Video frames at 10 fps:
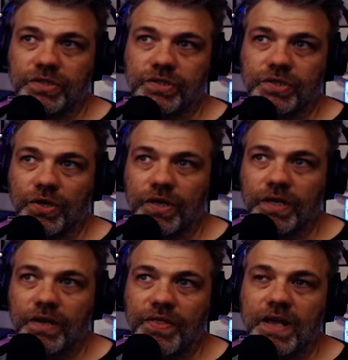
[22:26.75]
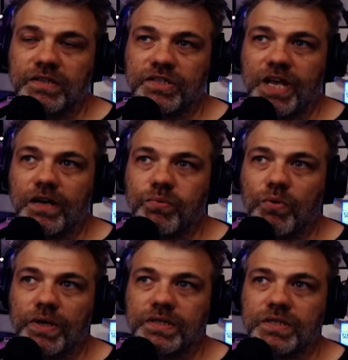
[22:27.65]
turn in 1,000 channel
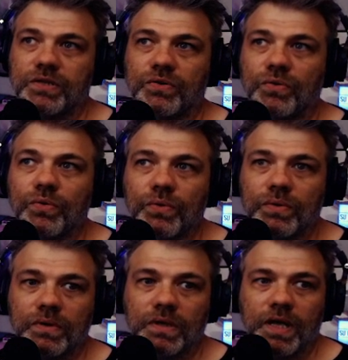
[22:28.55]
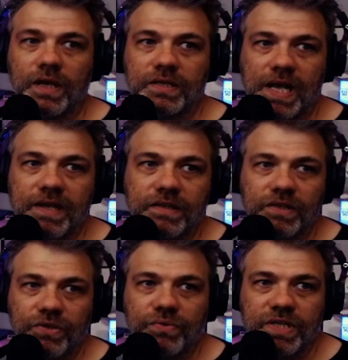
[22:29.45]
points to get Dan to
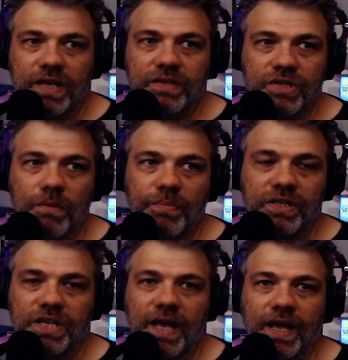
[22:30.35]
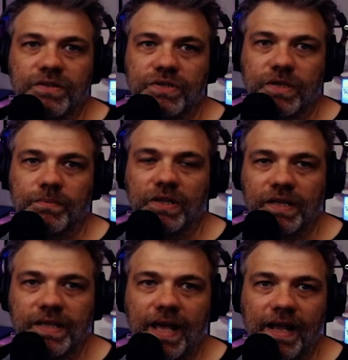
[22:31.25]
do 10 jumping jacks or something
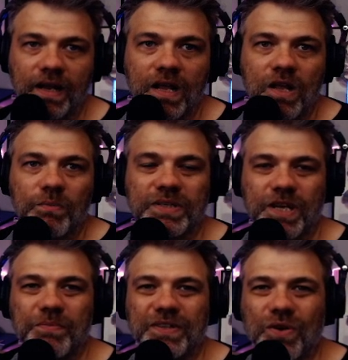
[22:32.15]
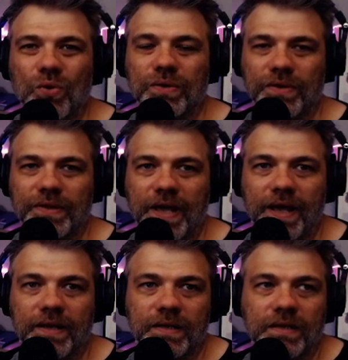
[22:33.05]
like that. But something cooler than that.